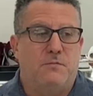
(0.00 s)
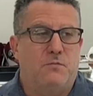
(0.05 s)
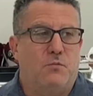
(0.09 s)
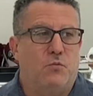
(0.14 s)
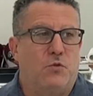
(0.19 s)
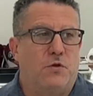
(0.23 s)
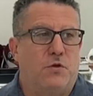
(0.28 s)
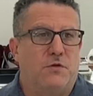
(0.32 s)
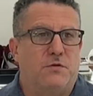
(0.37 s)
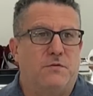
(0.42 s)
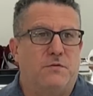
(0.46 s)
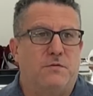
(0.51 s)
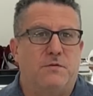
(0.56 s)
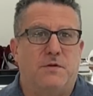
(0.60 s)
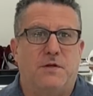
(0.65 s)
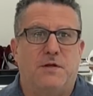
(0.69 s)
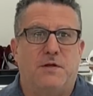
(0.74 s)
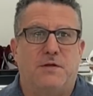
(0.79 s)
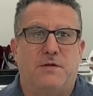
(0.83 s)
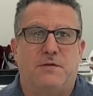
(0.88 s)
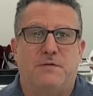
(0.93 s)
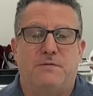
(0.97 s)

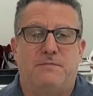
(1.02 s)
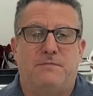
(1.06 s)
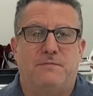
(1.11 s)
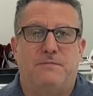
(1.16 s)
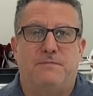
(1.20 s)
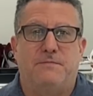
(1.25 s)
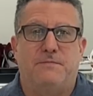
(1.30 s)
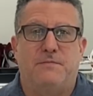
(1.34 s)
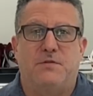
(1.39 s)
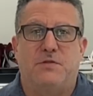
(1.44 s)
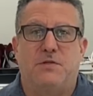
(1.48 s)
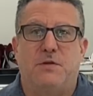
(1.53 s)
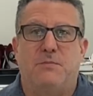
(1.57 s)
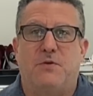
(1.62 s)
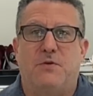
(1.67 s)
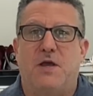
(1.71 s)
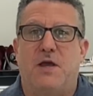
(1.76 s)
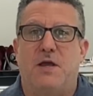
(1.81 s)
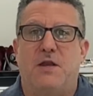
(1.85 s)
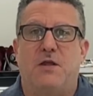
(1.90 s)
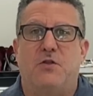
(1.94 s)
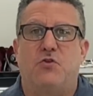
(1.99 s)
Will some
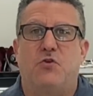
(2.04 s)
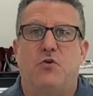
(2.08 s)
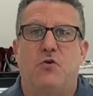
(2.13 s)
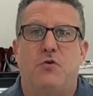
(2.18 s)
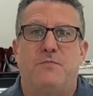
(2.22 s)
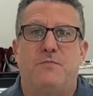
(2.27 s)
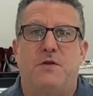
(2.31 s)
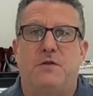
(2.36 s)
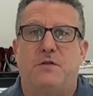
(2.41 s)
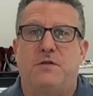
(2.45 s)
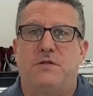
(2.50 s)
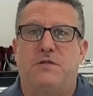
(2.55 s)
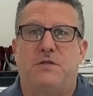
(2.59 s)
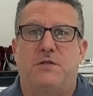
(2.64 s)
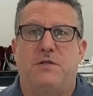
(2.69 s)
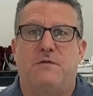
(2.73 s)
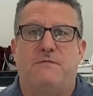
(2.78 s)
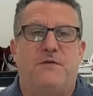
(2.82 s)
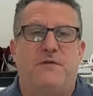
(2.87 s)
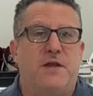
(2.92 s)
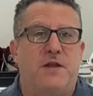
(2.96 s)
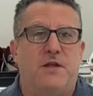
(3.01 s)
kind of turbulence in
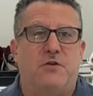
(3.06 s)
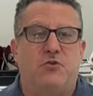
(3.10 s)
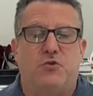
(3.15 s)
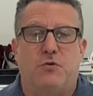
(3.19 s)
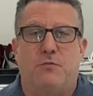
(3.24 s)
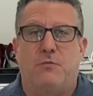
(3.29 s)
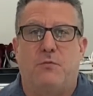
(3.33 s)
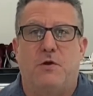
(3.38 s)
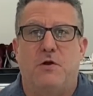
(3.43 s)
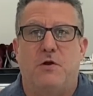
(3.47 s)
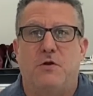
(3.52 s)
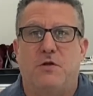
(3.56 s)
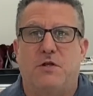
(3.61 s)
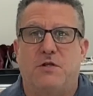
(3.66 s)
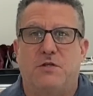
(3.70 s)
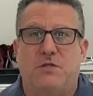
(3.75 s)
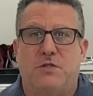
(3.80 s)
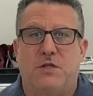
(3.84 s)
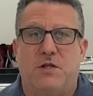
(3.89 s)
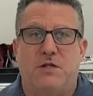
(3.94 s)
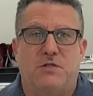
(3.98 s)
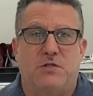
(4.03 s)
the financial
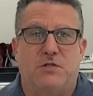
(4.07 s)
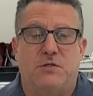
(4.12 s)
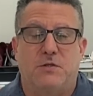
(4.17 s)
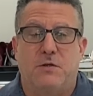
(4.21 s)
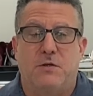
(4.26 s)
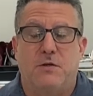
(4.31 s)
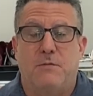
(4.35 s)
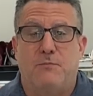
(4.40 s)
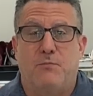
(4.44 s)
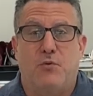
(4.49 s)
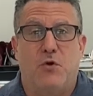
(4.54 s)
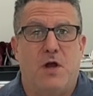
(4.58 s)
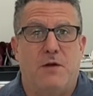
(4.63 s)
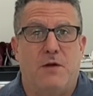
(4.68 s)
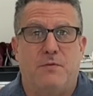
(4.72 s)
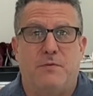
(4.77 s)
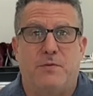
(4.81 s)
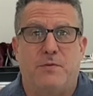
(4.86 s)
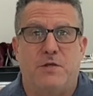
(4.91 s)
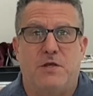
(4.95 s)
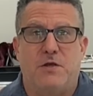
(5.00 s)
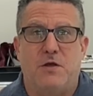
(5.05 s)
markets that's
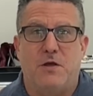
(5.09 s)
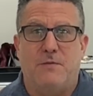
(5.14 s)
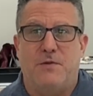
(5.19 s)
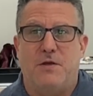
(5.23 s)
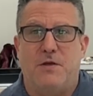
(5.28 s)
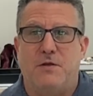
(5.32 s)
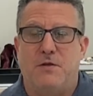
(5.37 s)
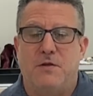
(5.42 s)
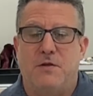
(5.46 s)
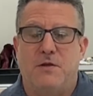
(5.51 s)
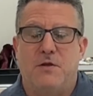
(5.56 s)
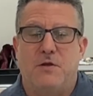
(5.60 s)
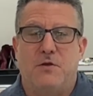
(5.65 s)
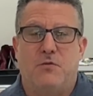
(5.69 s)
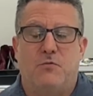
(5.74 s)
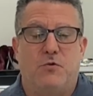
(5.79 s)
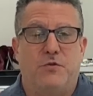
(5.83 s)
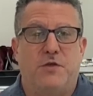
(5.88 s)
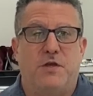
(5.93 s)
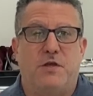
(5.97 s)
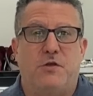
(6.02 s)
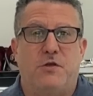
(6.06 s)
probably coming,
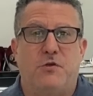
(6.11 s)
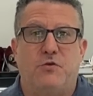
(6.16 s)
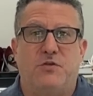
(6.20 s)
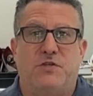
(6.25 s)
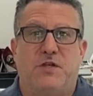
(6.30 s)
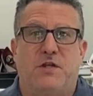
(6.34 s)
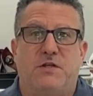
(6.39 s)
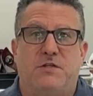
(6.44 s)
will they use that